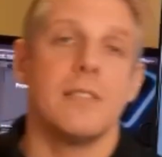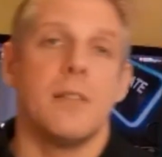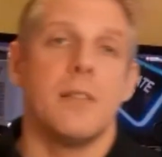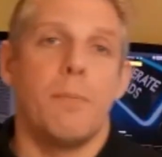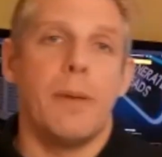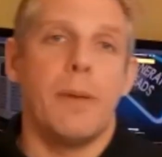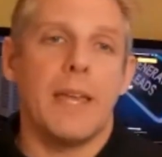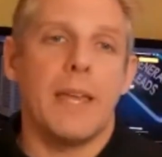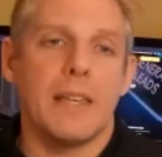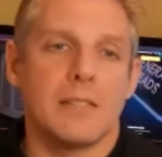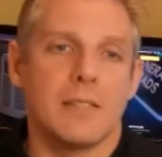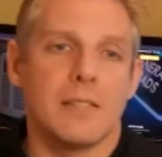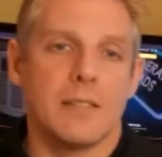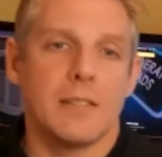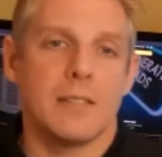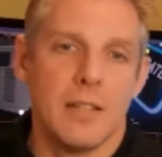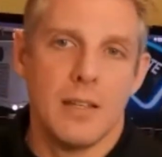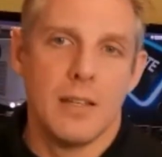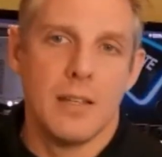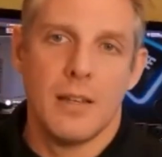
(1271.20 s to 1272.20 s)
And this is
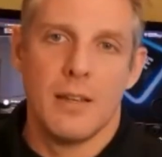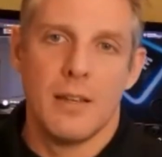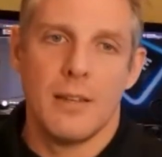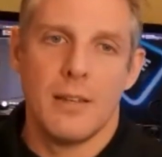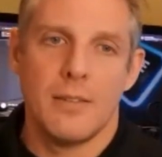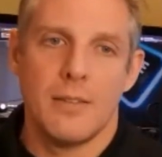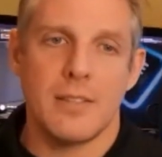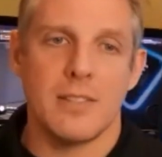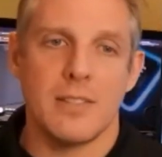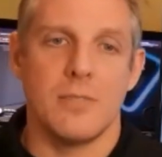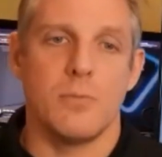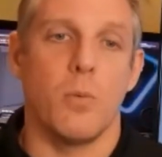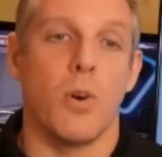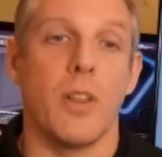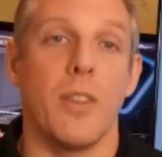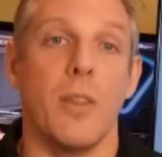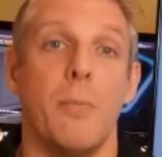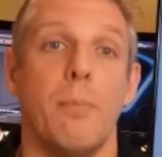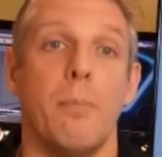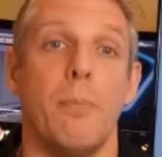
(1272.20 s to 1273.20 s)

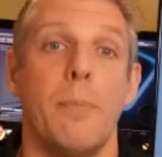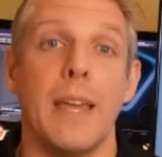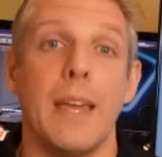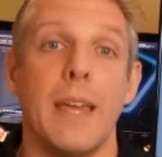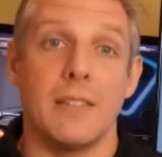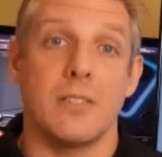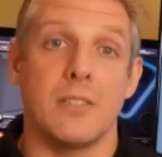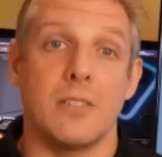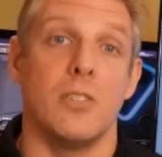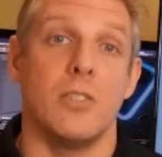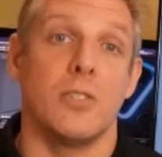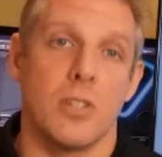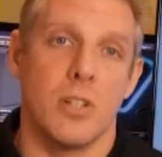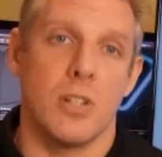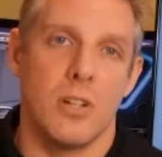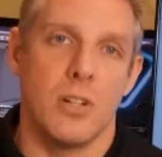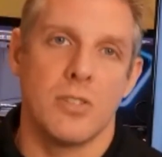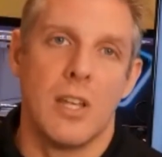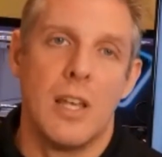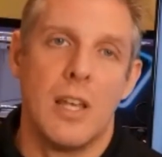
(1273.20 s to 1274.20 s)
one of the biggest
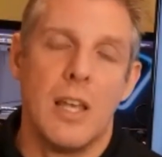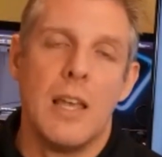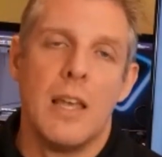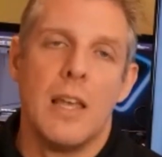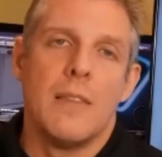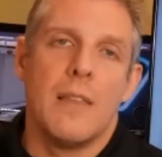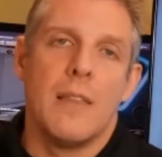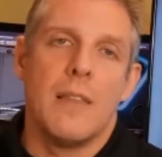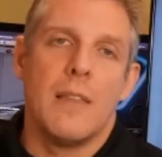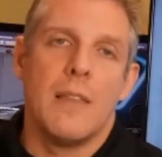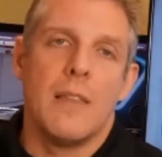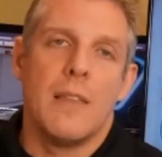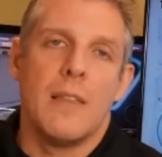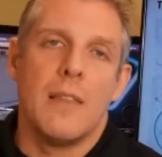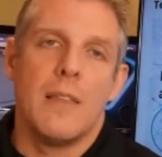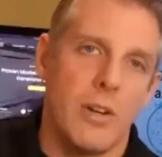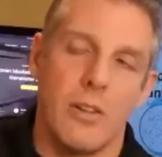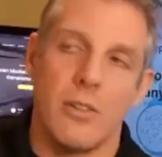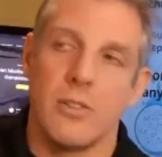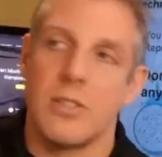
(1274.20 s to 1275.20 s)
concerns that
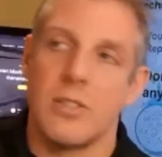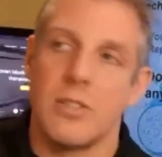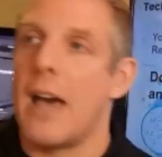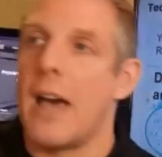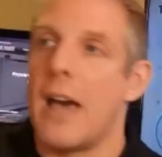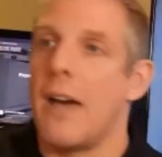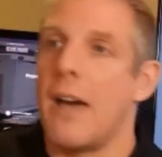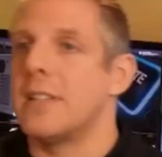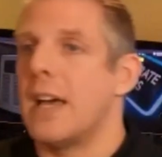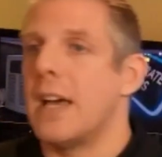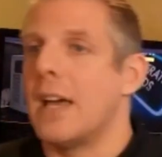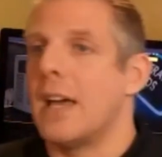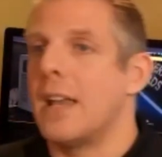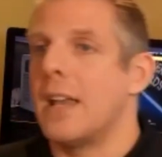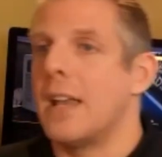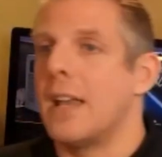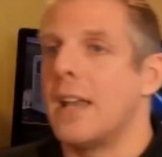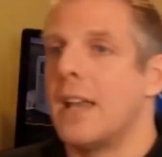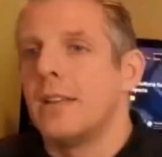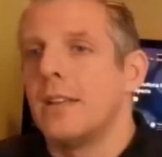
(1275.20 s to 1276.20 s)
generator dealers have, is
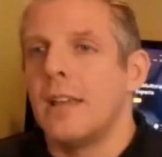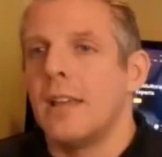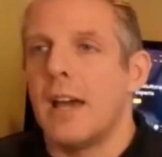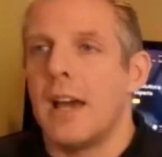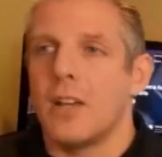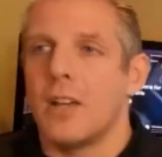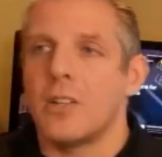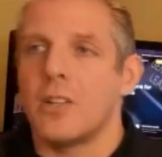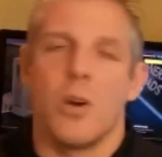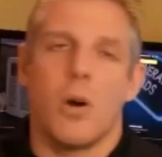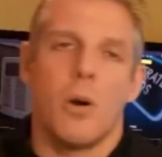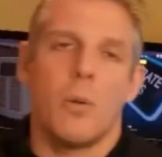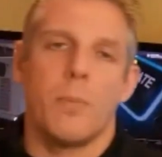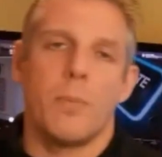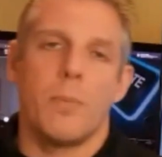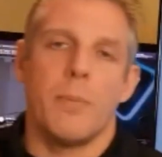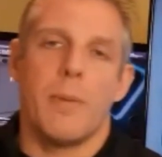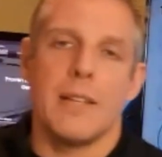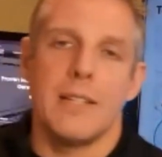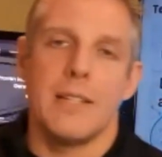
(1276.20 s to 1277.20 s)
that, yeah, I show
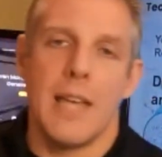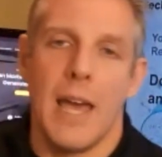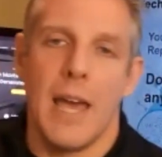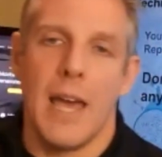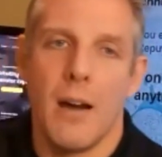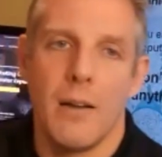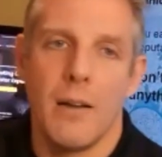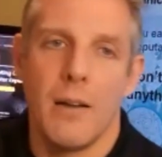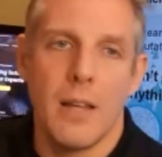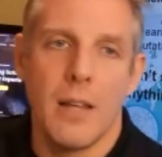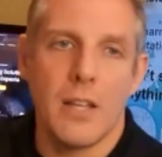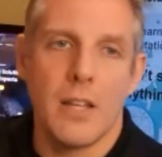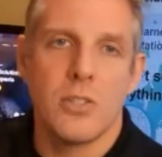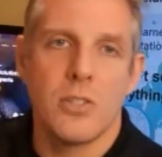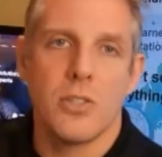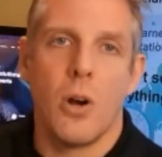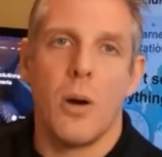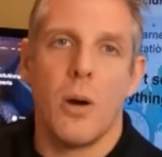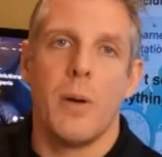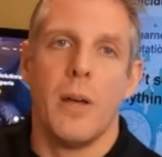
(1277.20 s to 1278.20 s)
up in my town, I
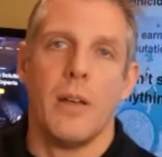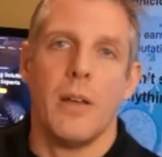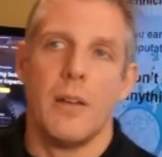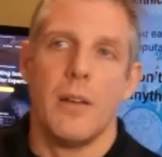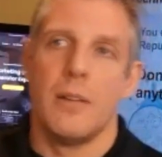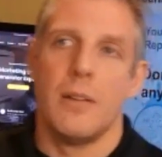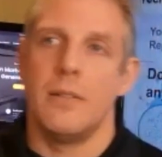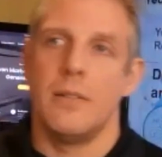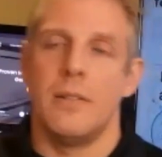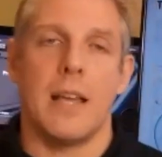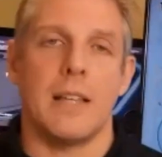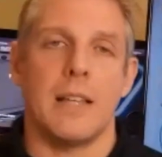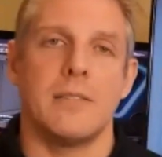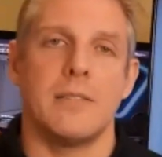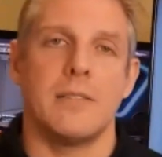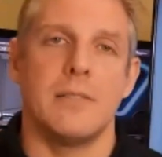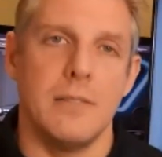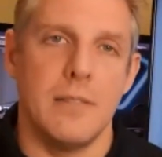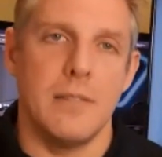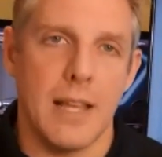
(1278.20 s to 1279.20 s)
show up
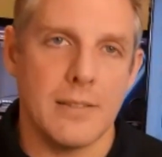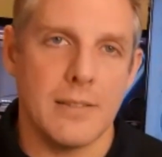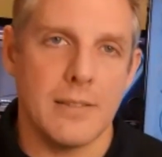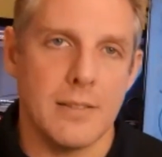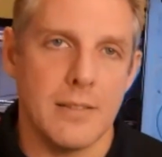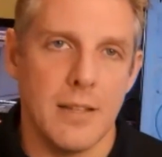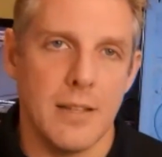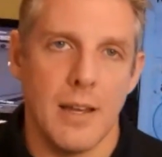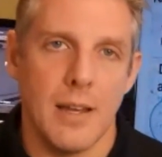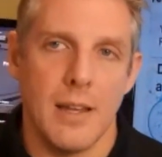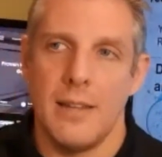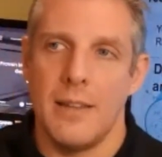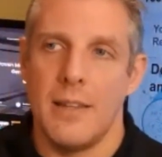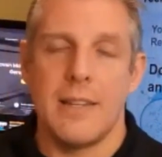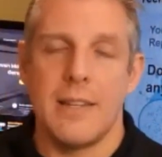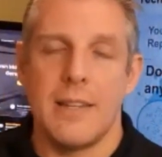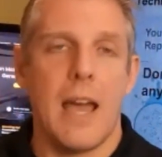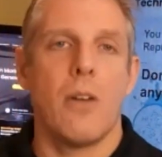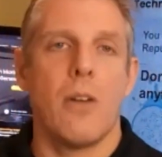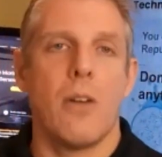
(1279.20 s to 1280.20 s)
next in
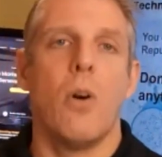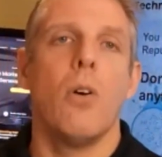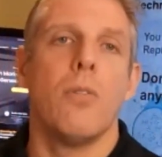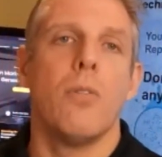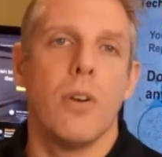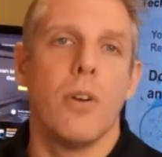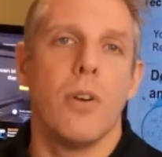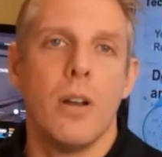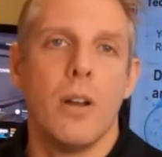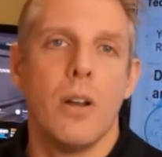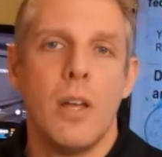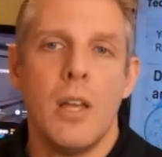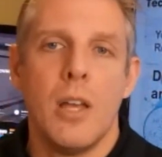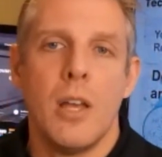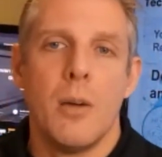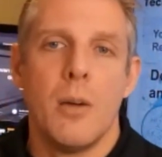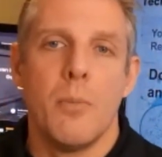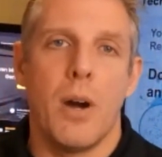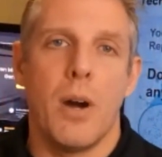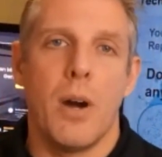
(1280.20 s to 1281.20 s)
the town over,
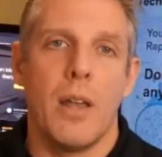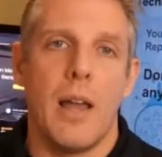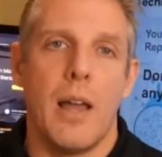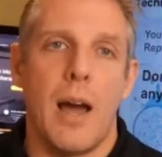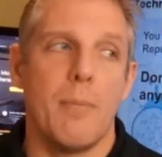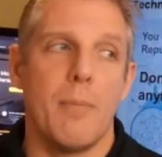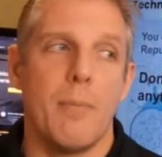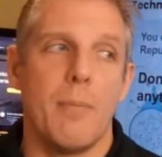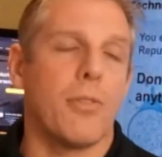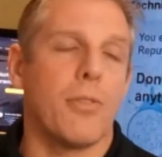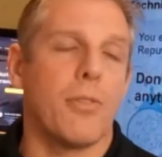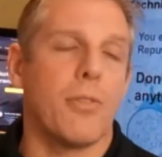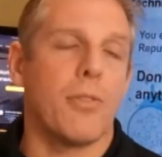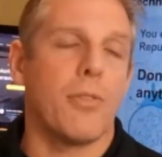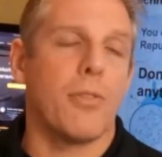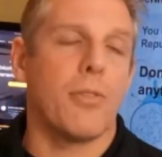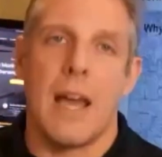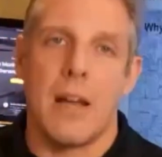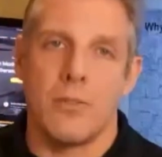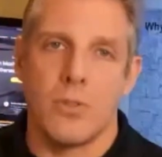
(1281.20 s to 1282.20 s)
but I'm not
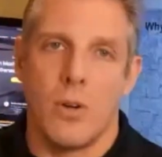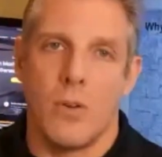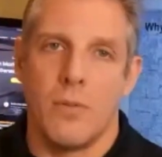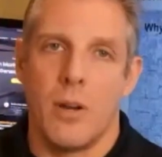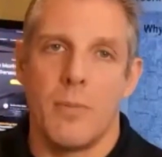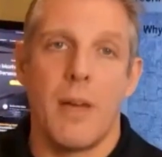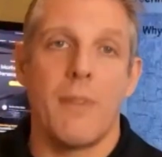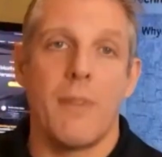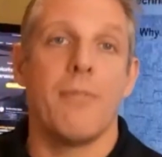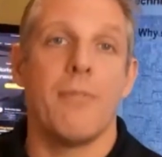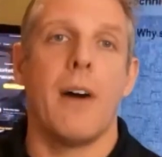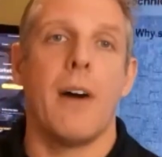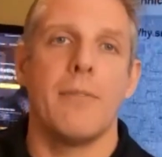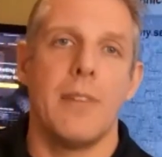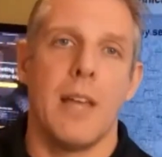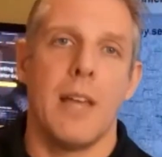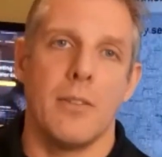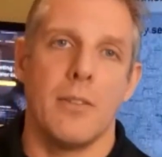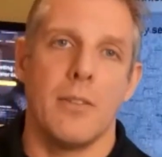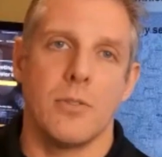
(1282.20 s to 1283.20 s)
3 towns over, I'm not
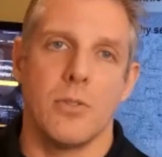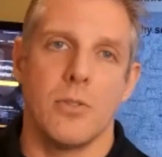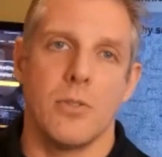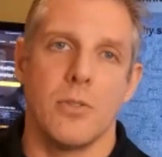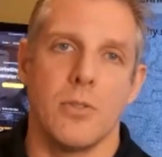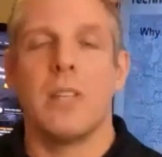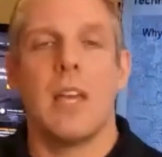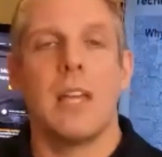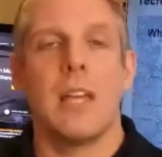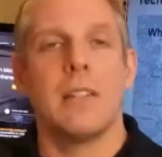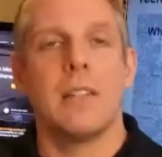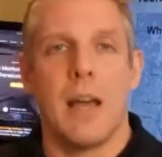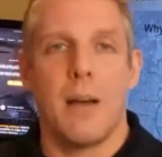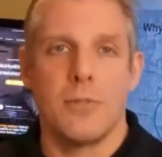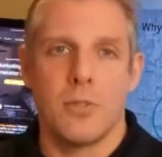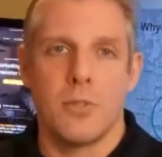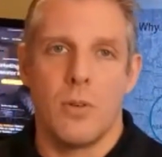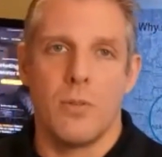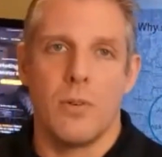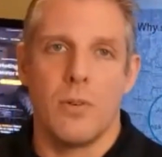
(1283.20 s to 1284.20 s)
5 towns over or 10
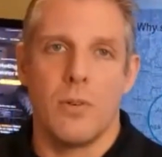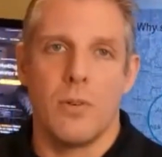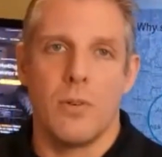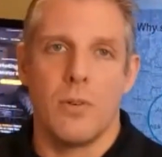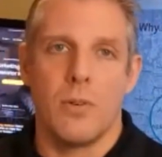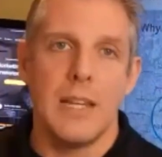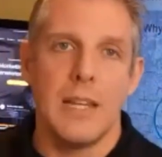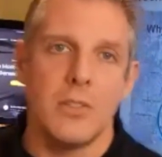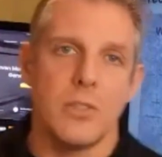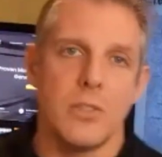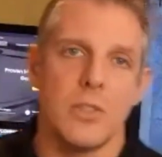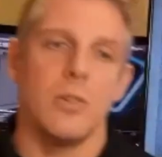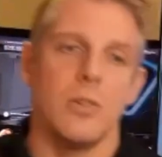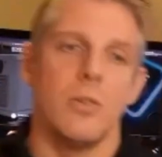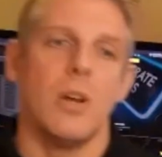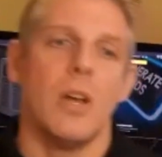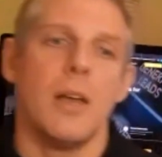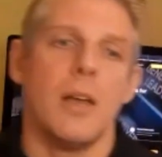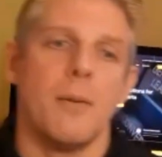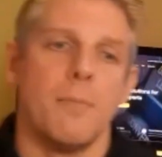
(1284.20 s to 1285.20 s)
towns over, and I need
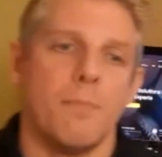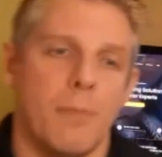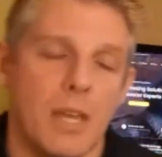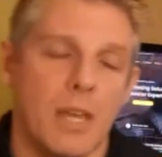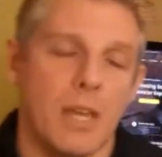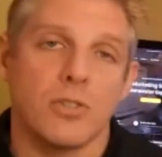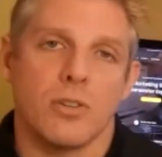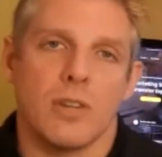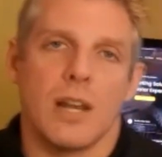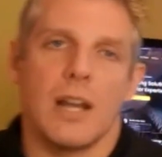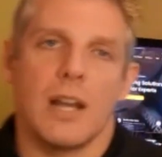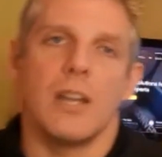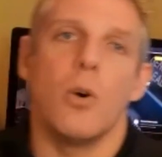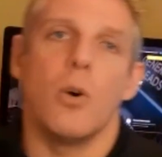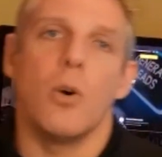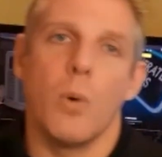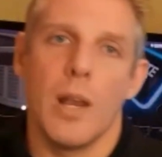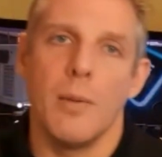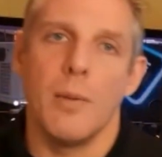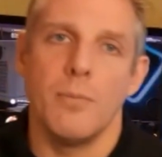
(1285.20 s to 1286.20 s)
to make sure that I
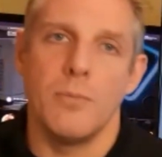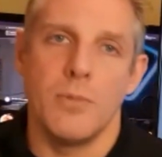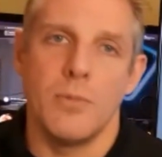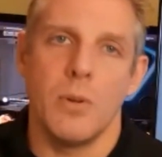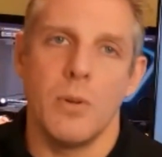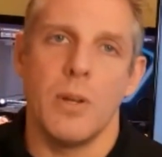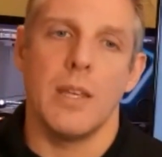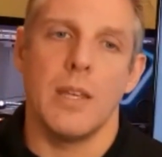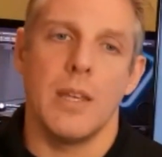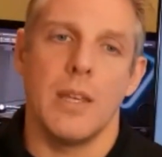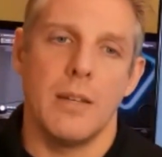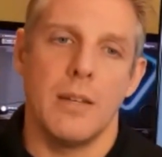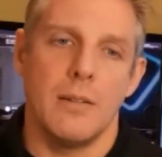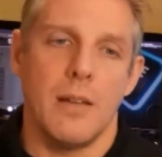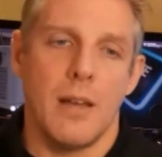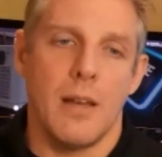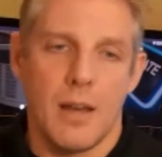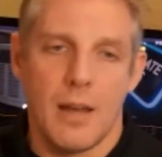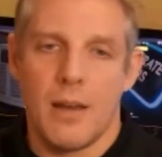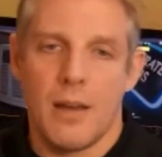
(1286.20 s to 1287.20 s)
know what I'm doing
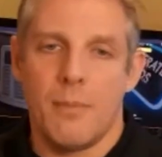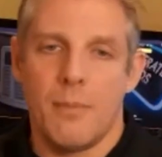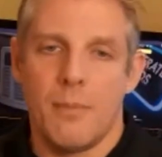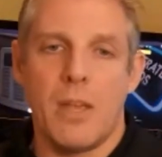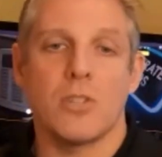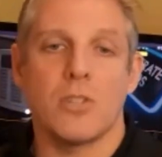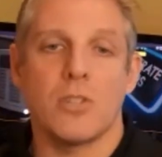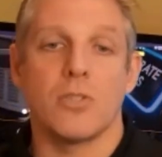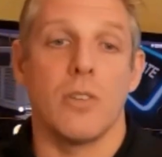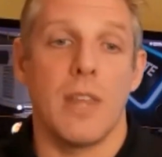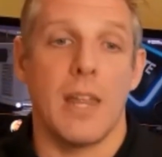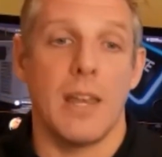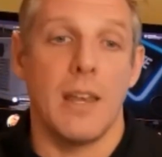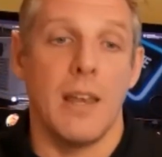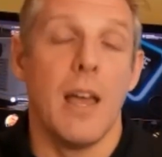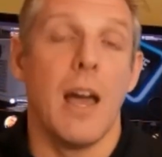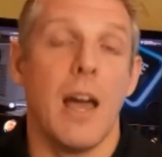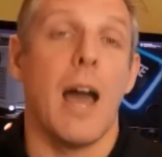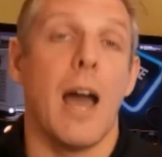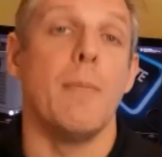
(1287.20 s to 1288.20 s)
and make sure
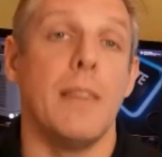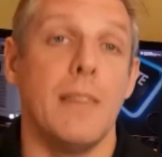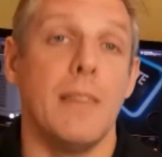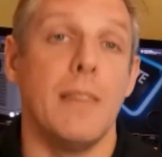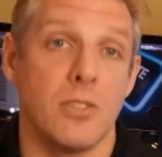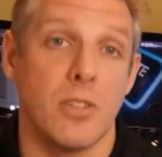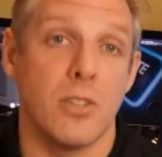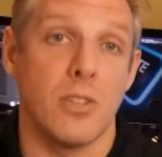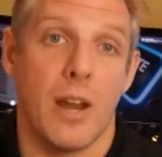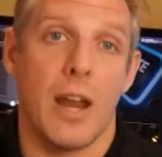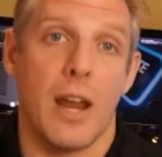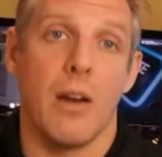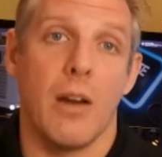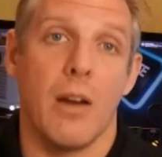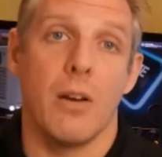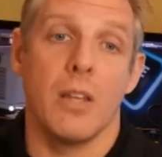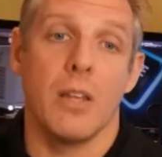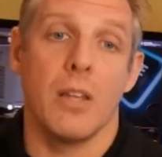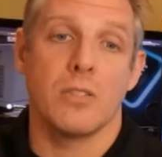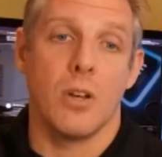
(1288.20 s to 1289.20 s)
that I'm in these other
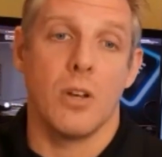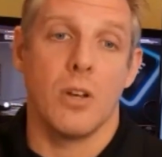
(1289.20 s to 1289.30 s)
areas.